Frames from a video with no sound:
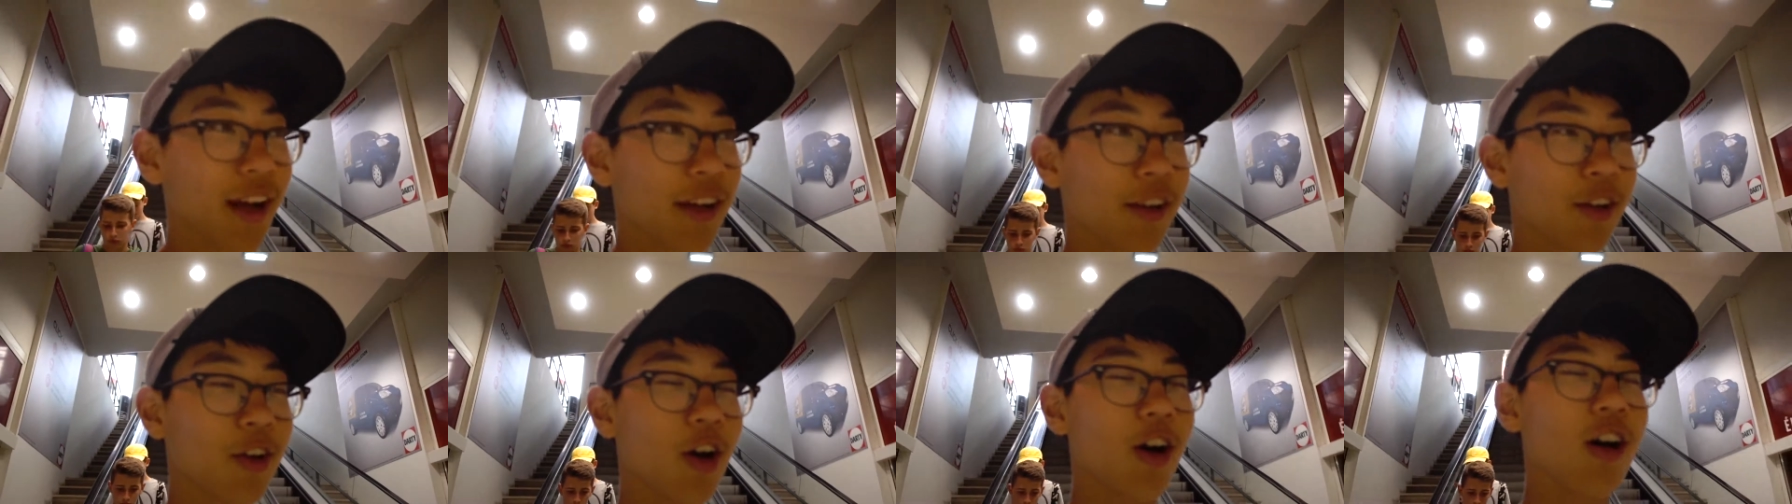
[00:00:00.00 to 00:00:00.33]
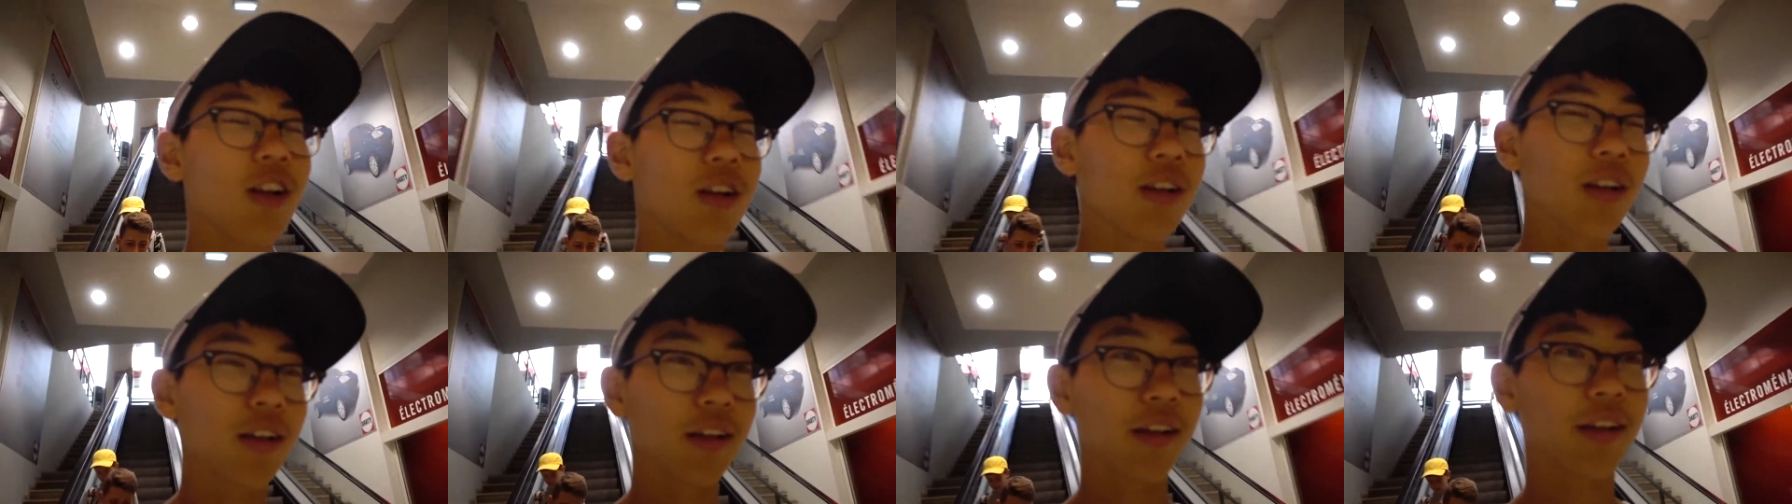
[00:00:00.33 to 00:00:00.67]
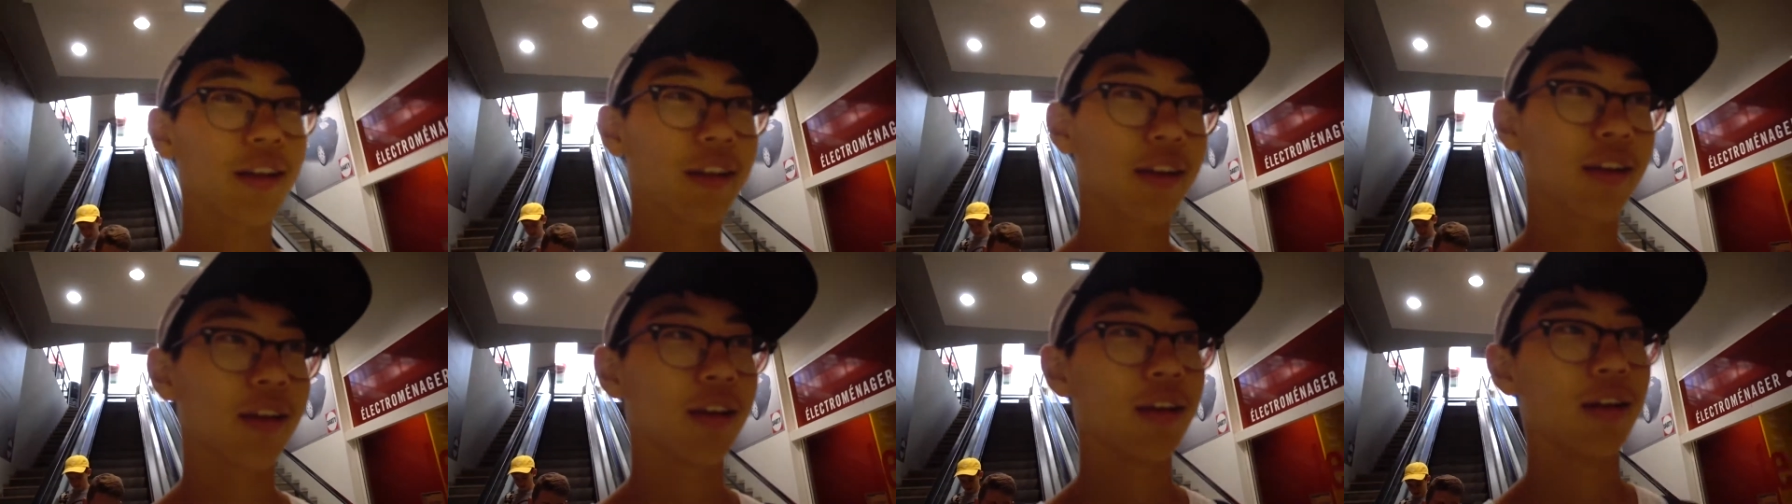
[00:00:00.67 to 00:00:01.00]
I got like
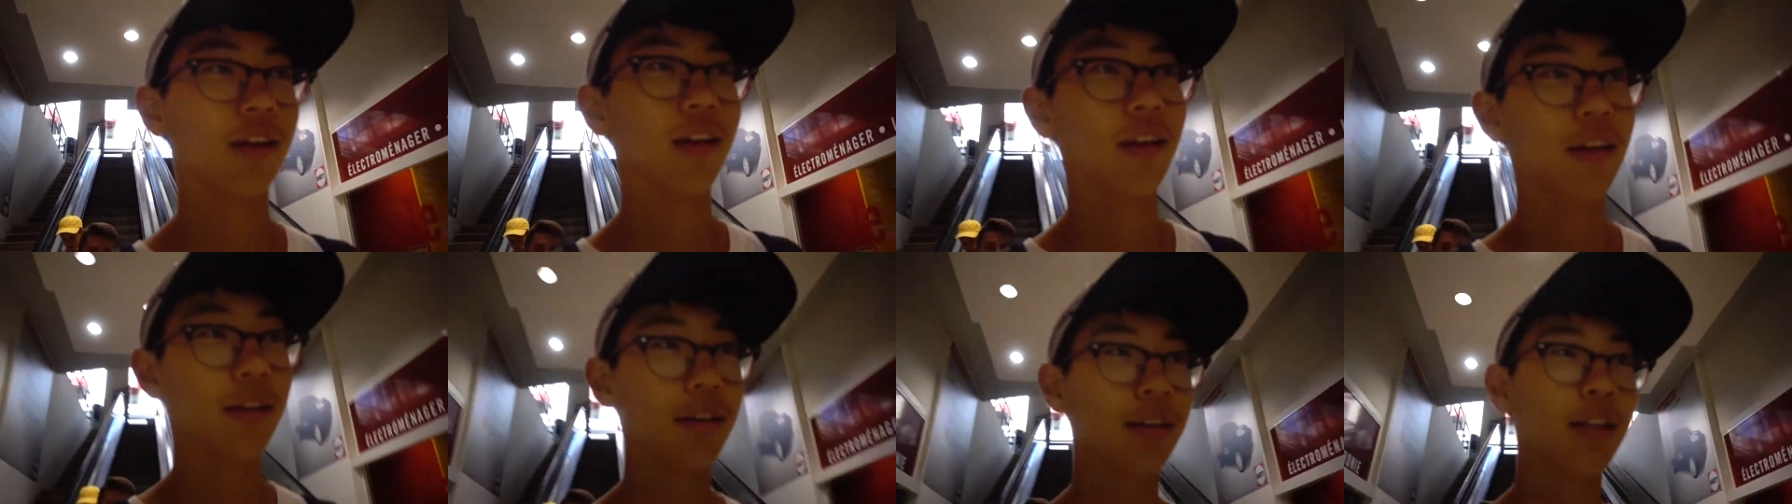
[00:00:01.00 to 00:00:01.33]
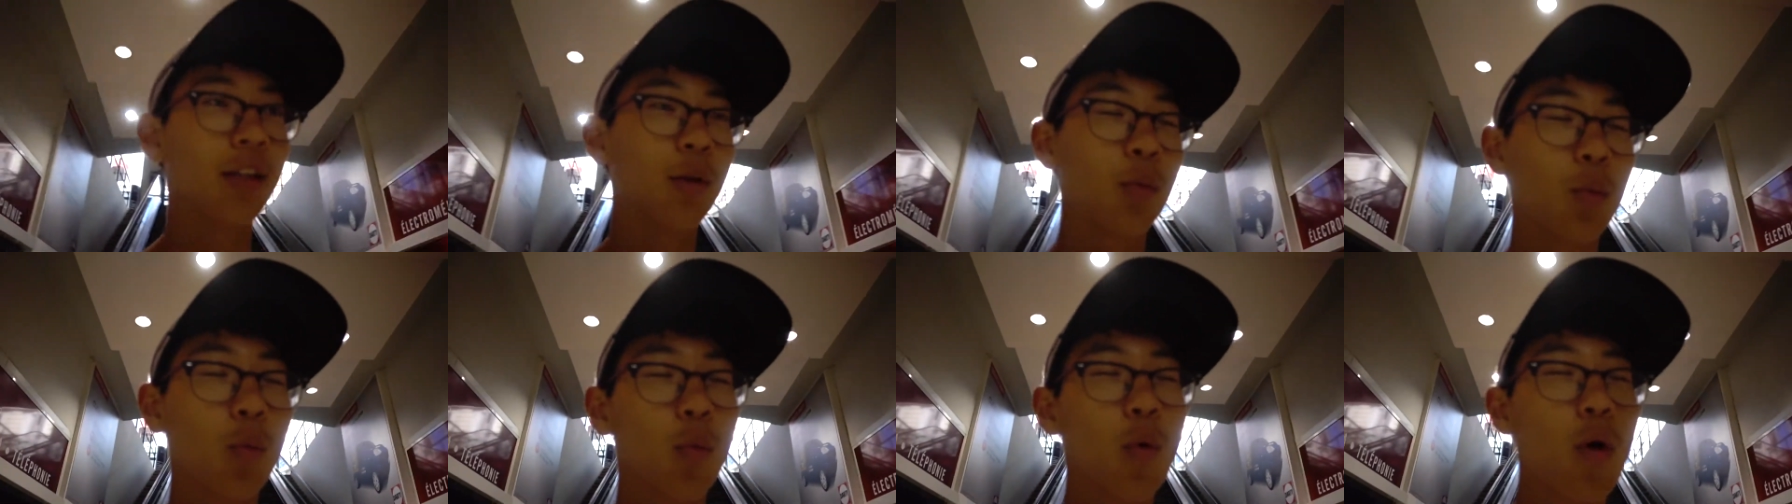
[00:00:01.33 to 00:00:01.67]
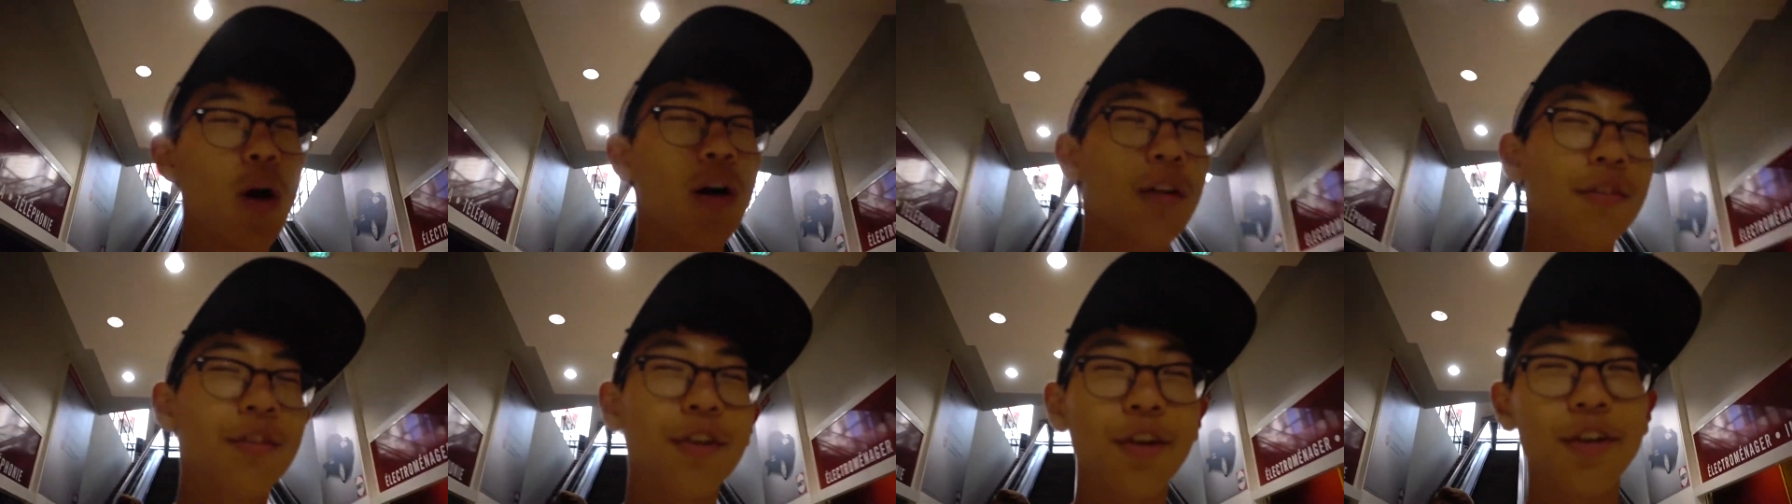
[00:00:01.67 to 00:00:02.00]
the
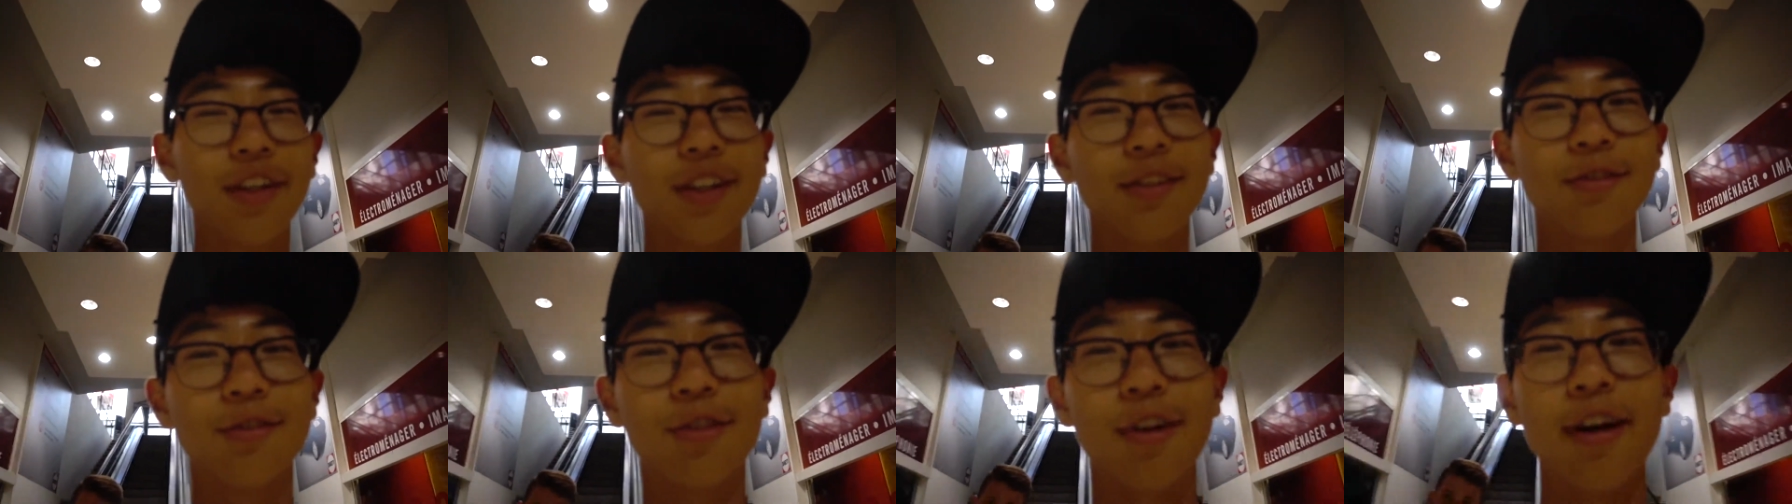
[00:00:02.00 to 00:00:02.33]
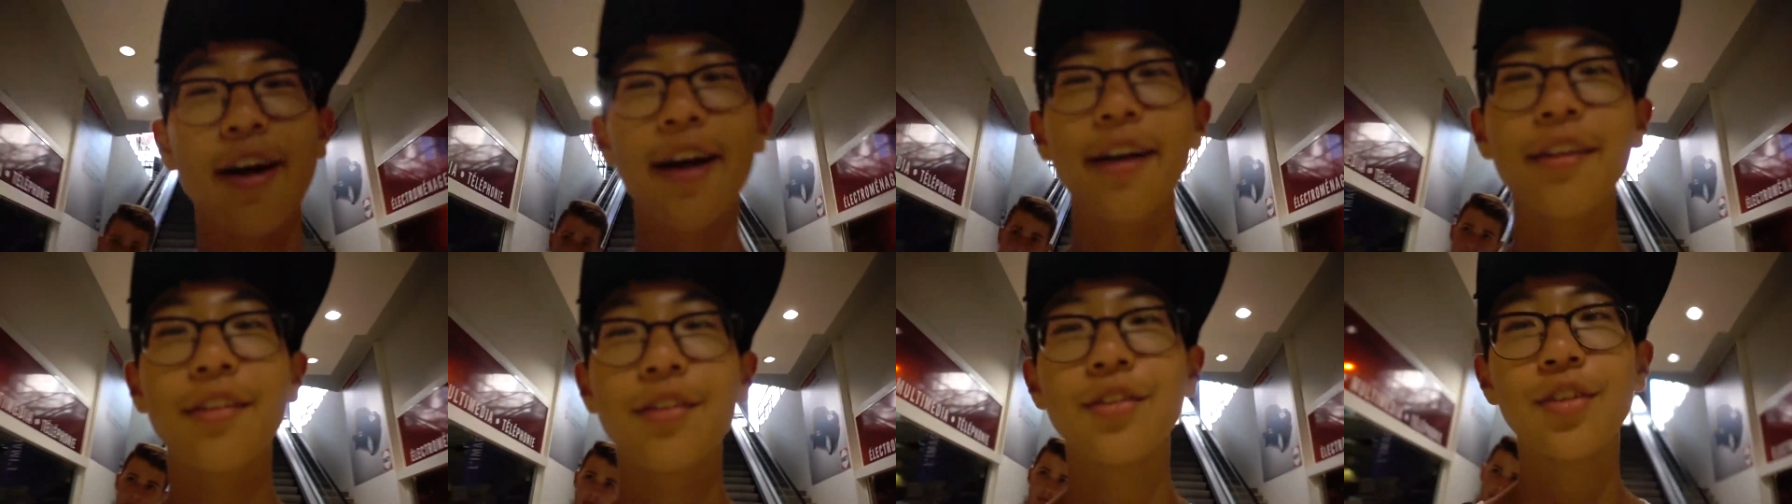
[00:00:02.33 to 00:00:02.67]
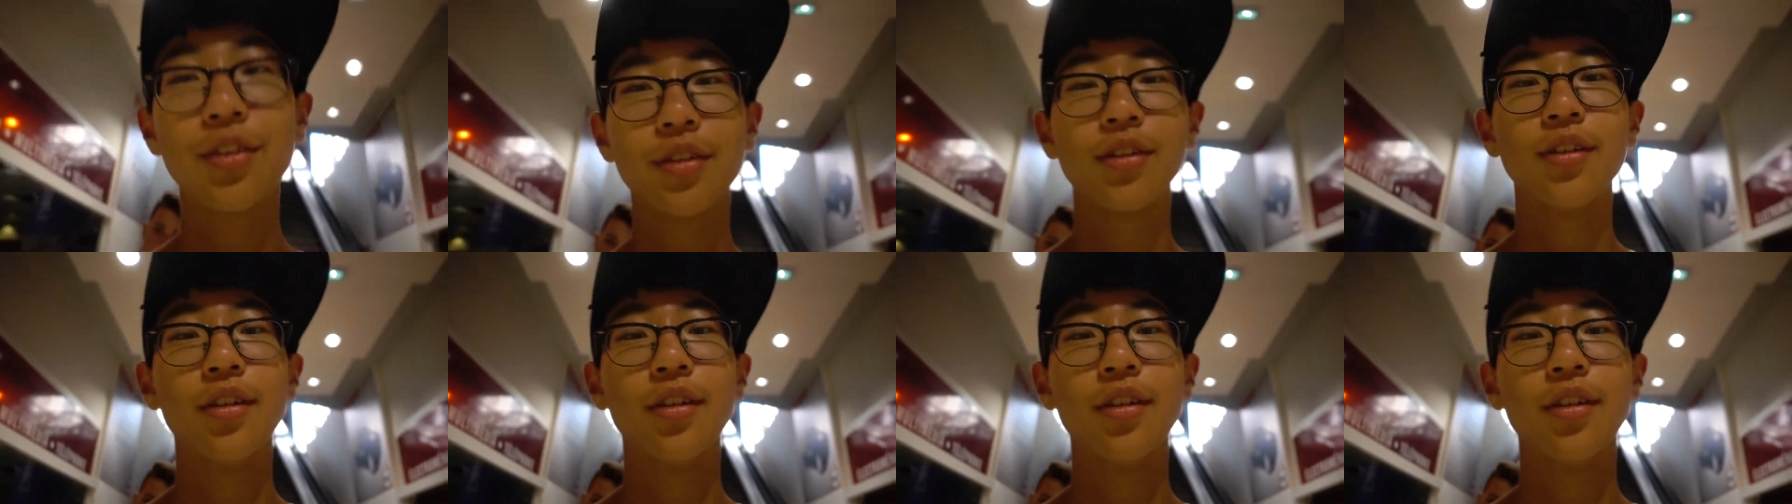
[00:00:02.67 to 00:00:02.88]
one on the right,